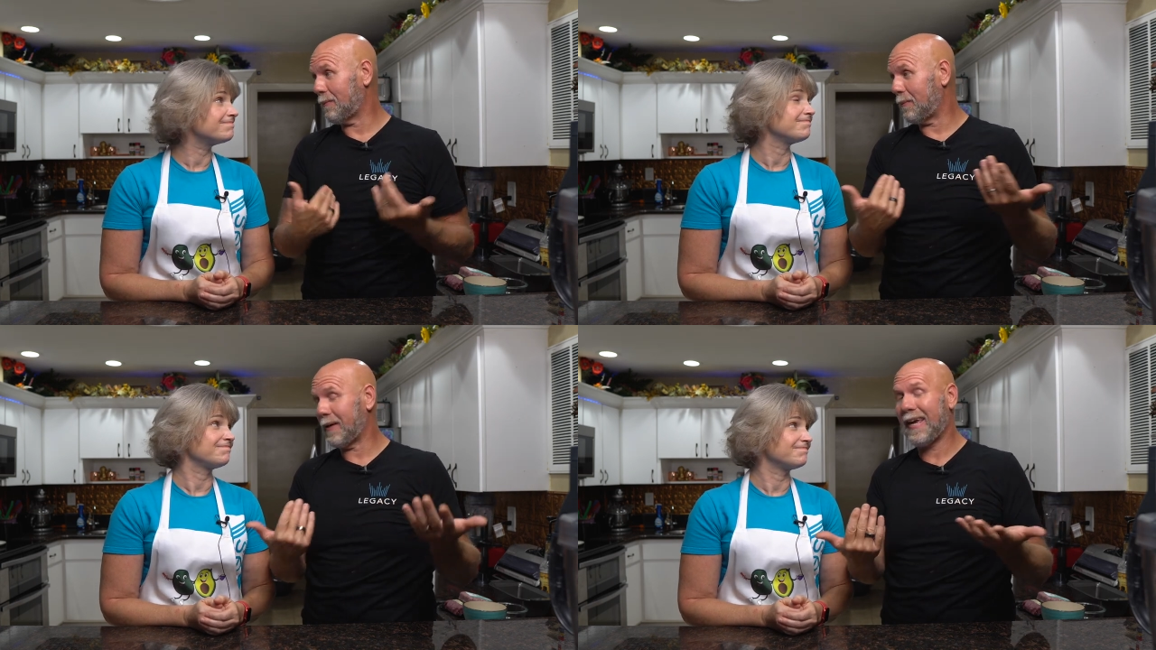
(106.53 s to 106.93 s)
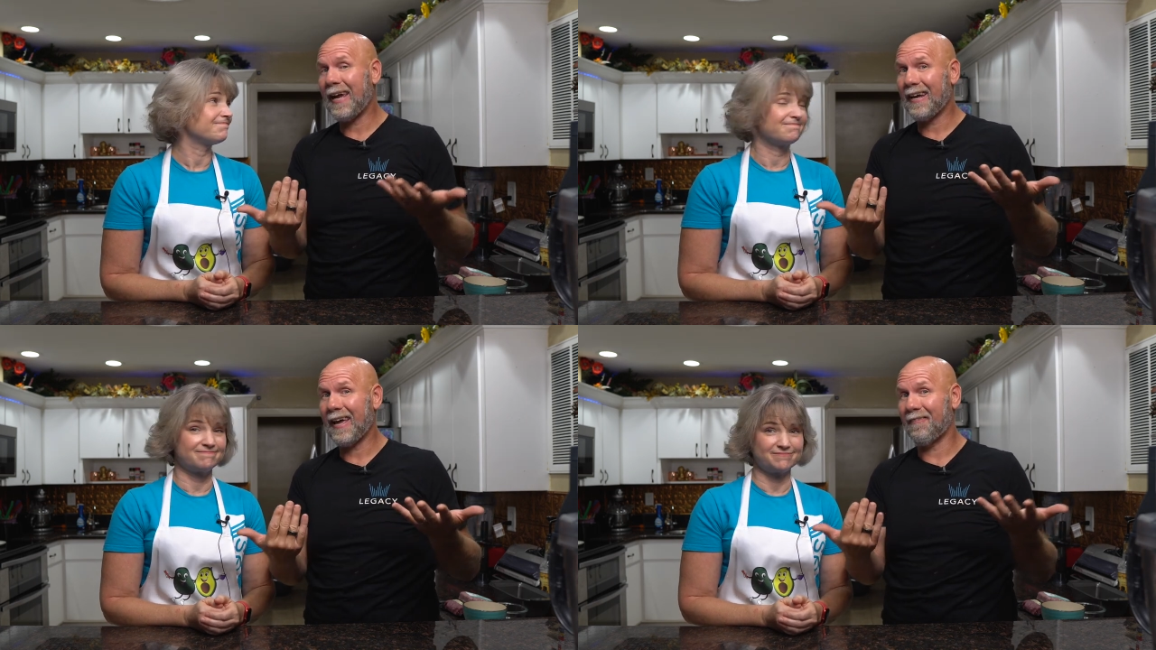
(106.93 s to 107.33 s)
Speaker 1: I mean, we
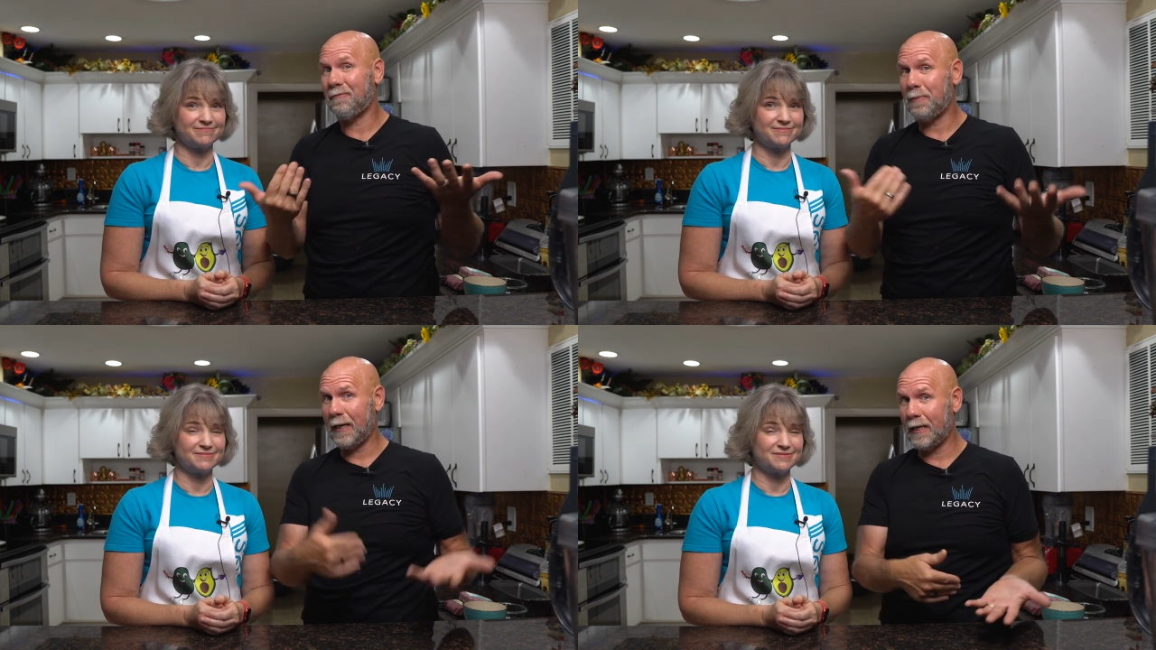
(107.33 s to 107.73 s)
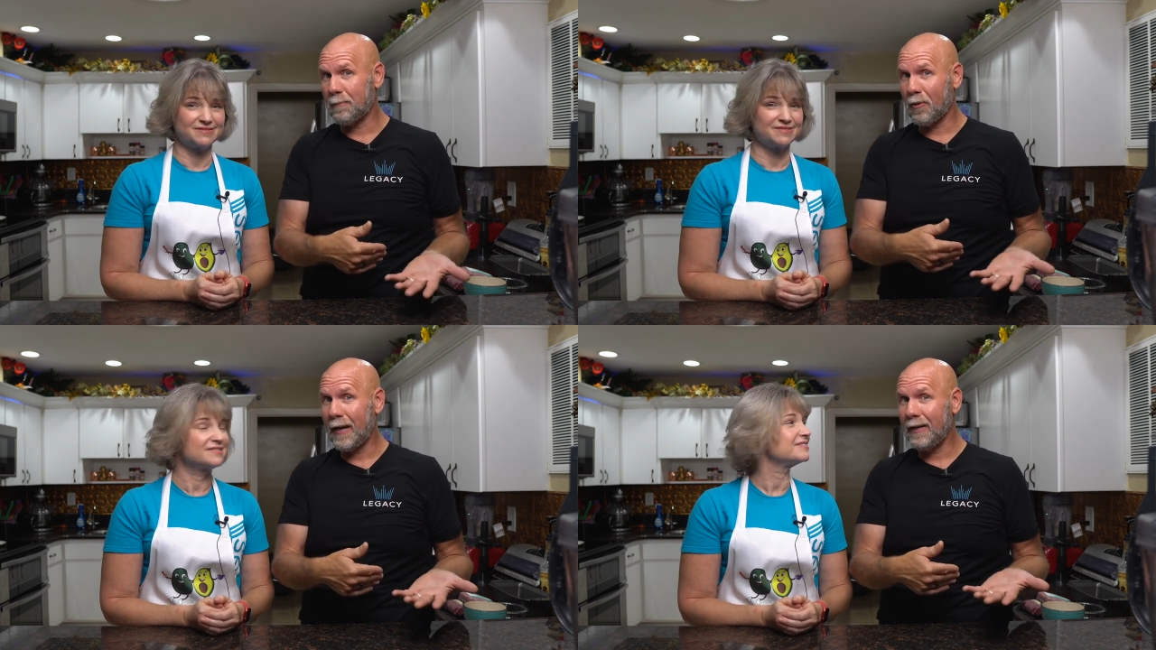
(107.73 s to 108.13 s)
can't have pita
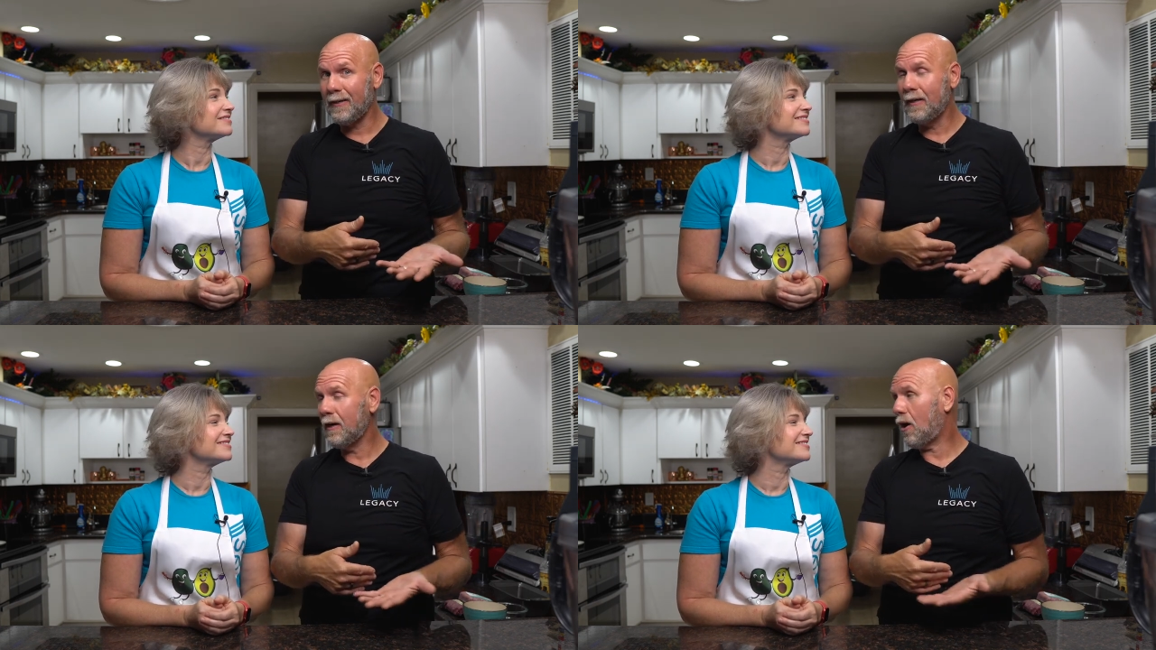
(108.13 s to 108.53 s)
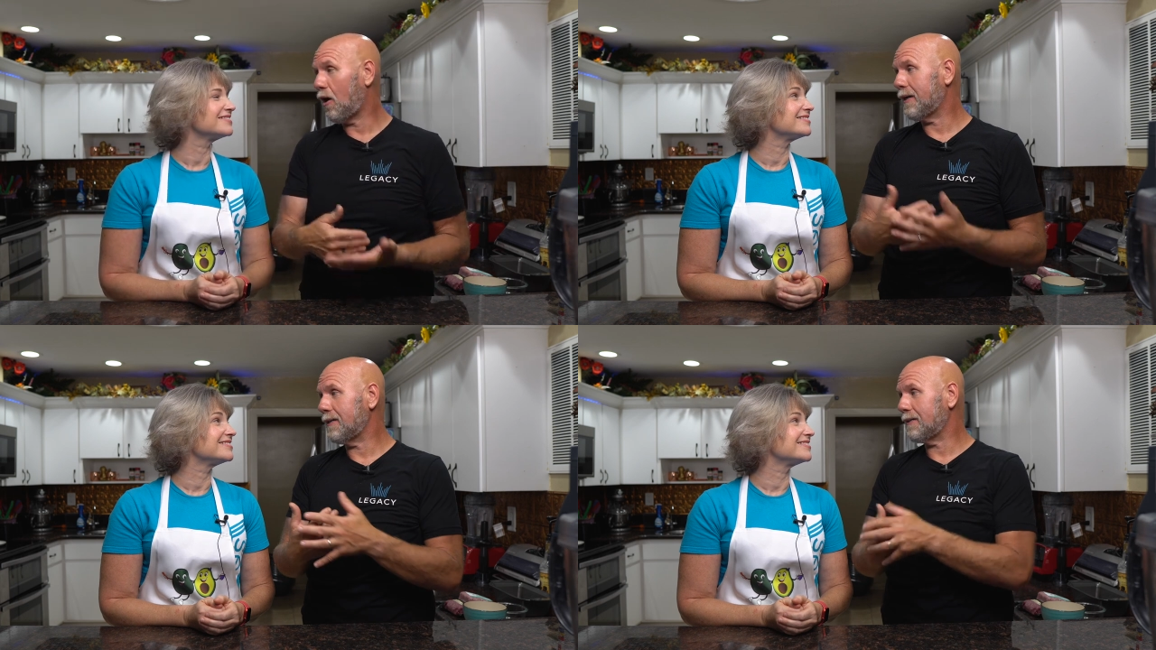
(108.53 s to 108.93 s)
bread,
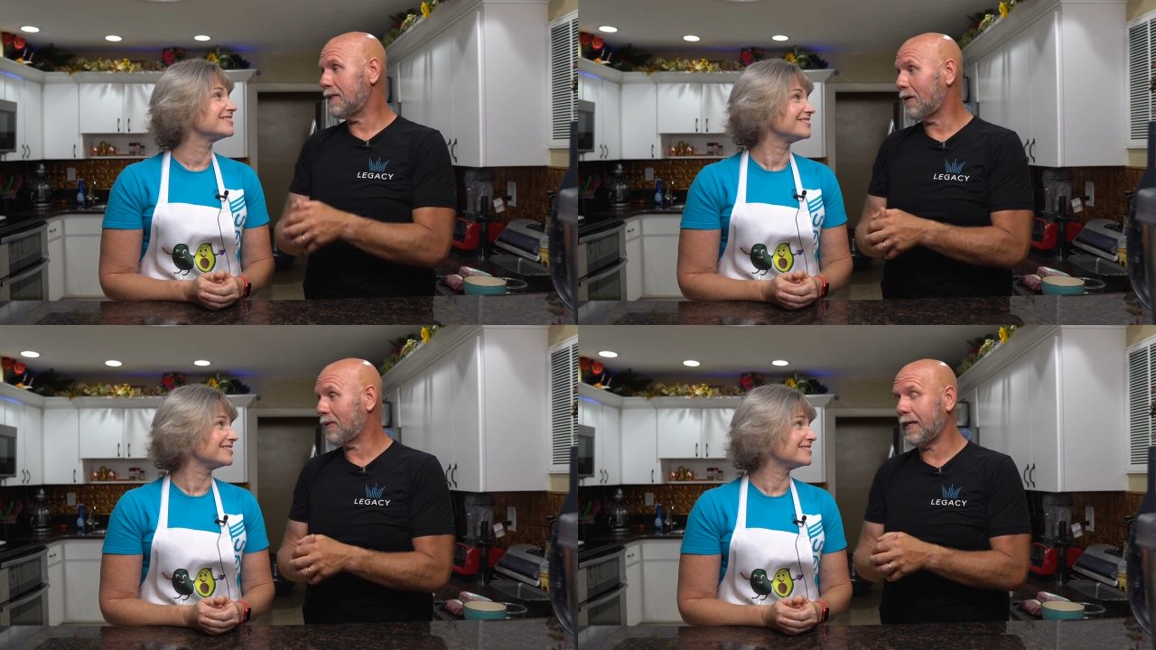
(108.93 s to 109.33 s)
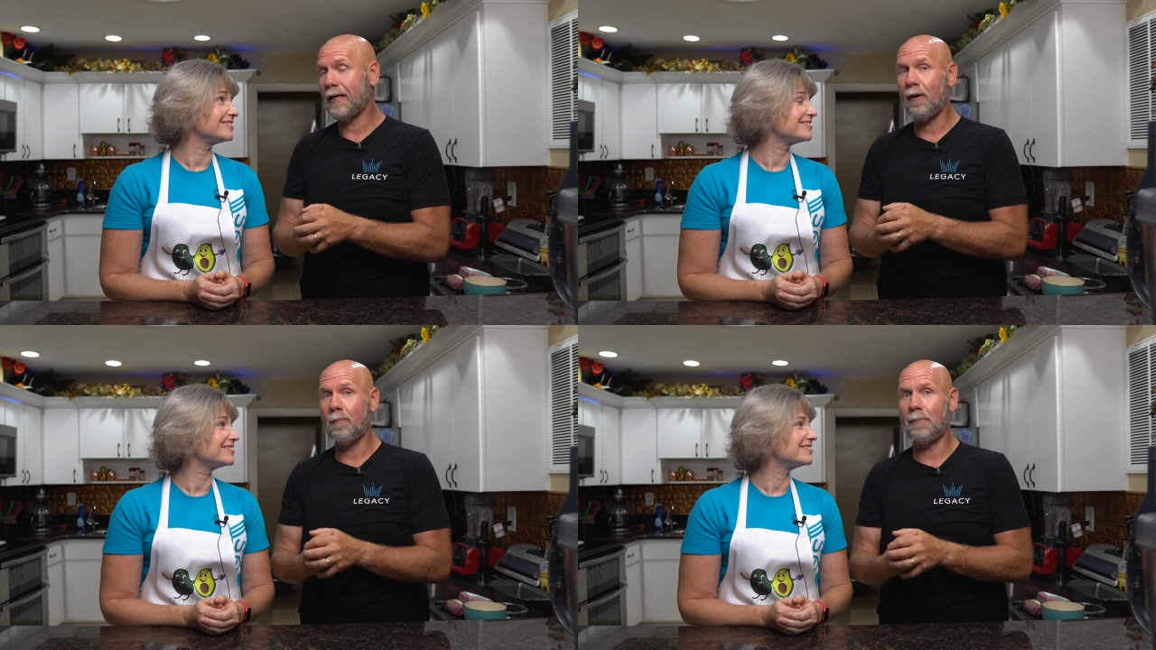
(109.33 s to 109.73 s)
on you know
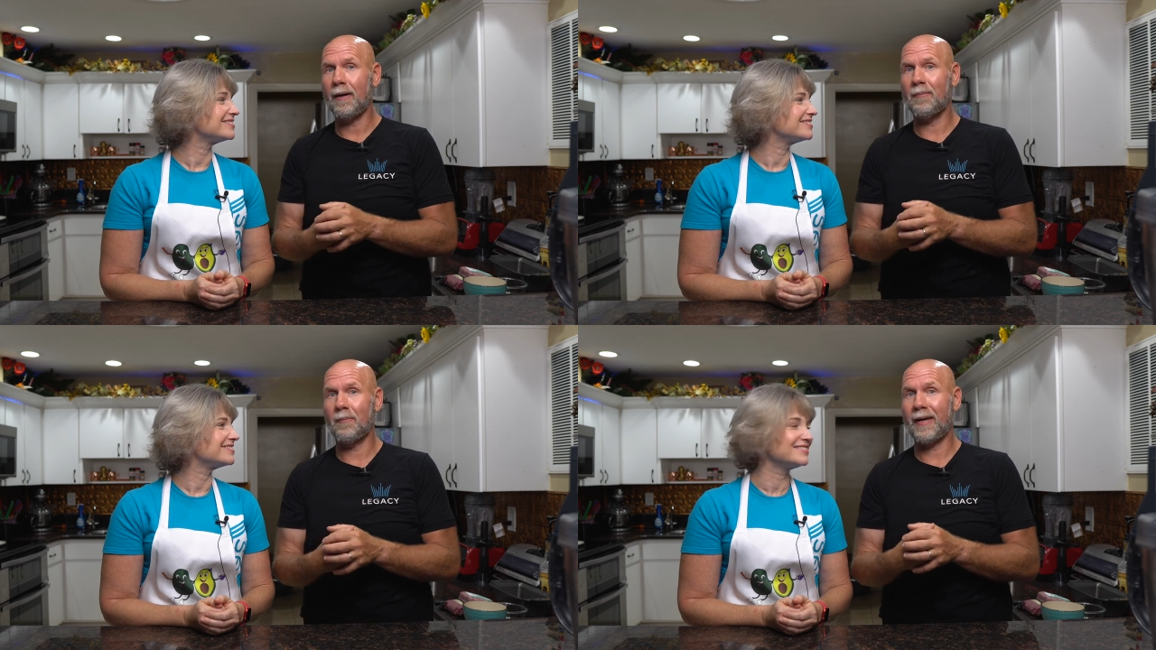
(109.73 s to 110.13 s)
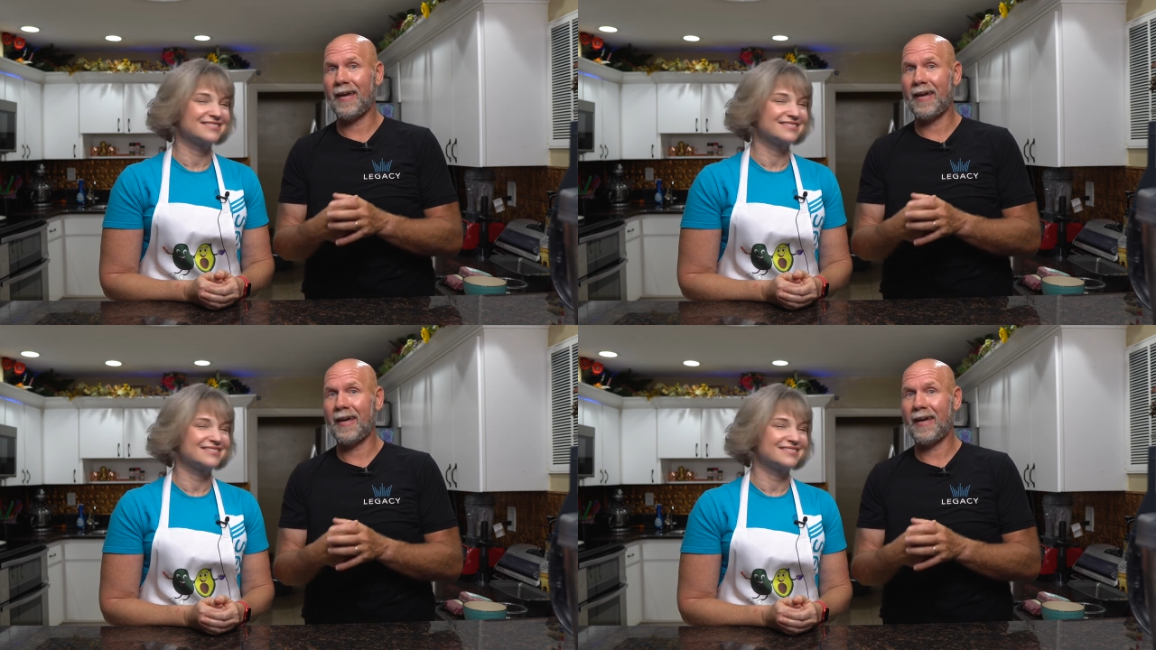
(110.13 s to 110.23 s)
keto, but we